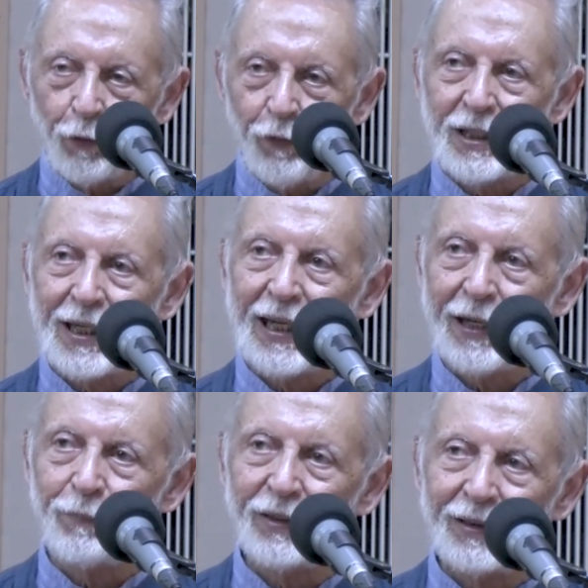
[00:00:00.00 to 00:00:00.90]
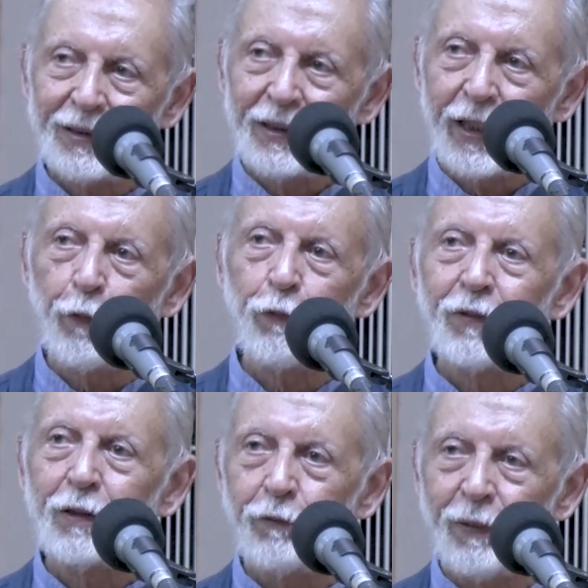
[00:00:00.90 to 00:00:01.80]
which can happen if
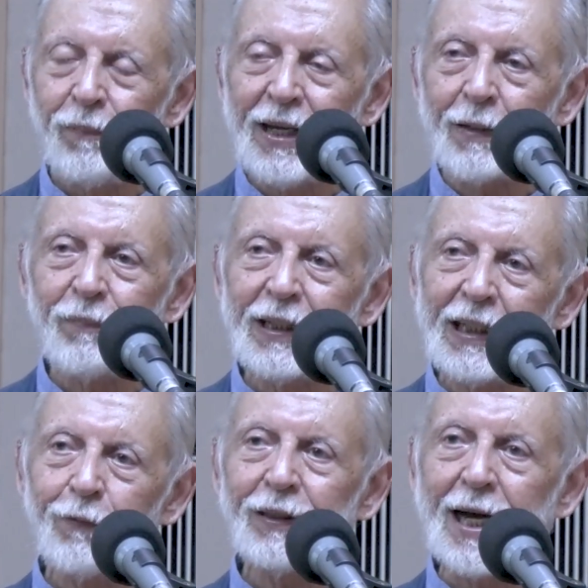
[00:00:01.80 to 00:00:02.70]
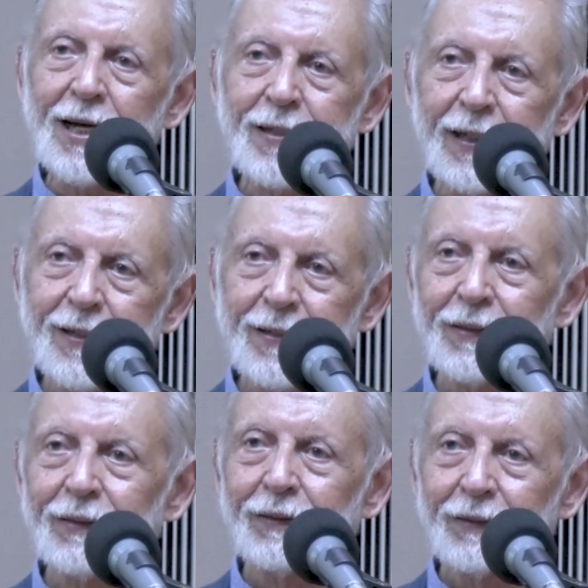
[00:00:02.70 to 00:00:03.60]
we make a beginning with ourselves,
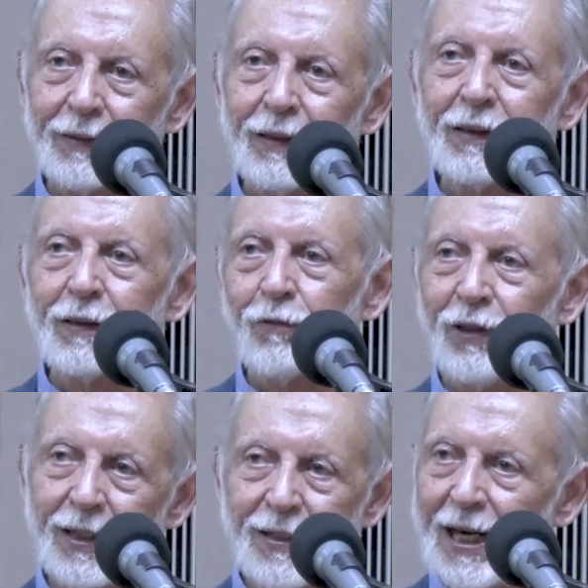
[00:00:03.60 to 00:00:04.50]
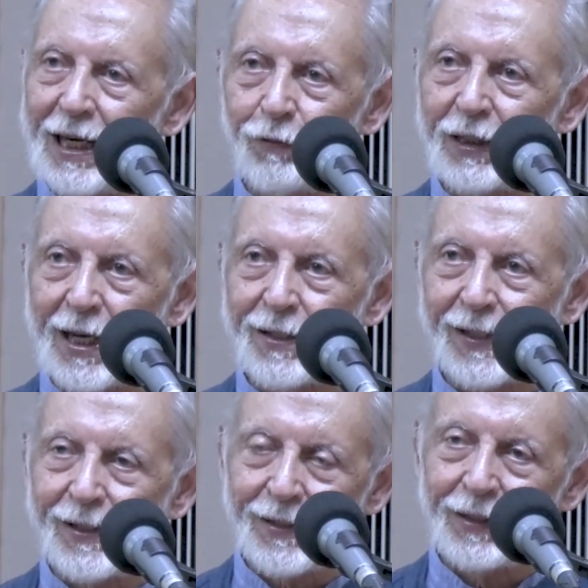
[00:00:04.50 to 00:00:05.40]
we can start with
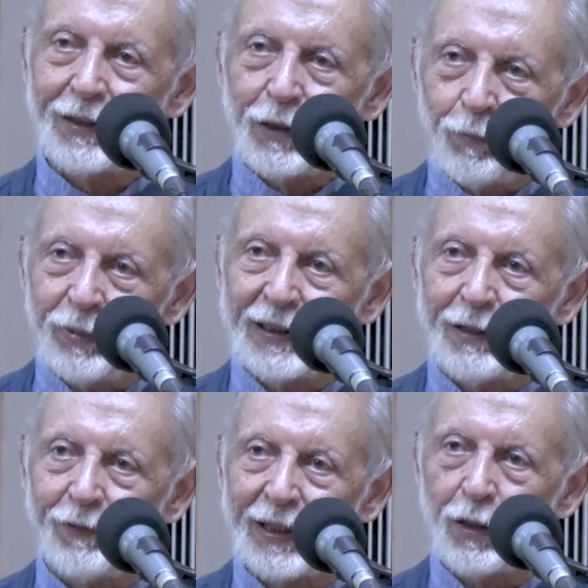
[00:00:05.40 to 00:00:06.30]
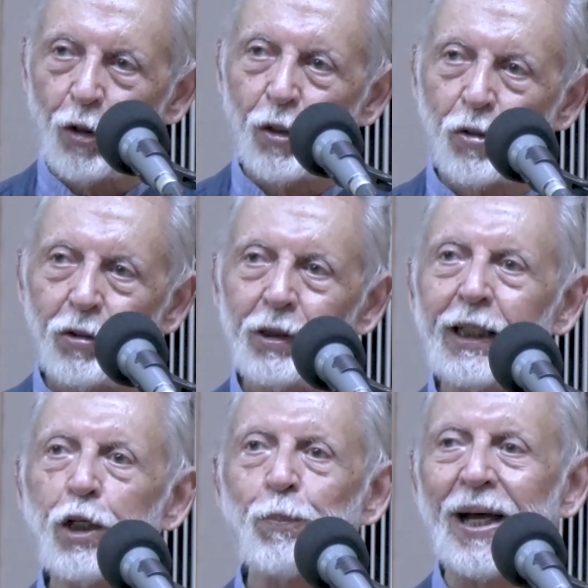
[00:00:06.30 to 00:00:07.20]
ourselves, but then we can also
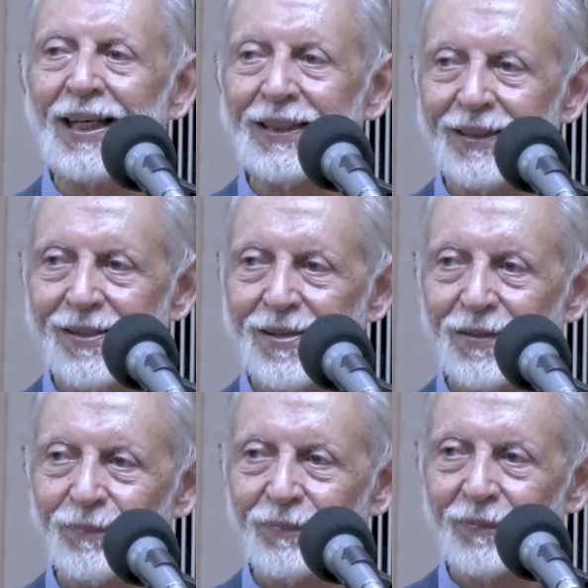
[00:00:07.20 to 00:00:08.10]
inspire others.